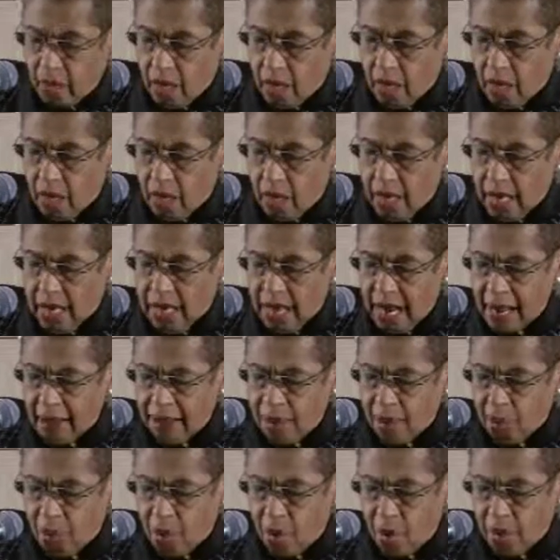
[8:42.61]
uh, and
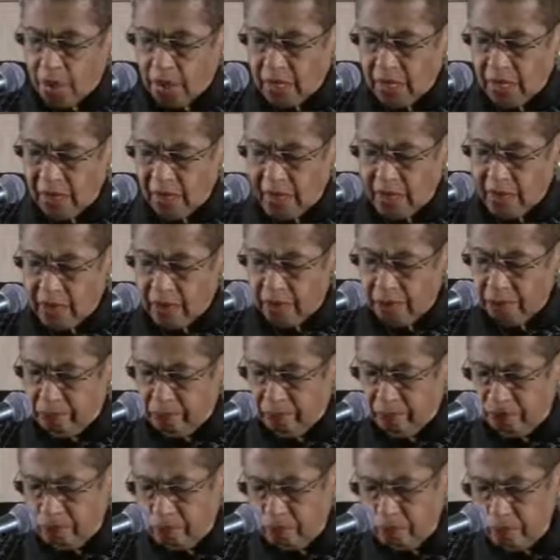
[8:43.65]
I'm quoting
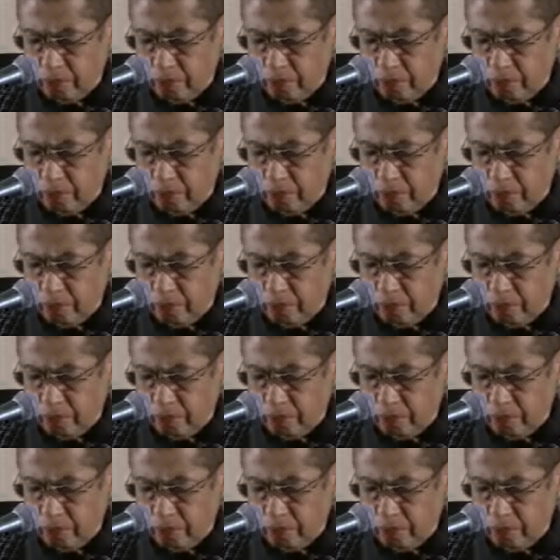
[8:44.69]
him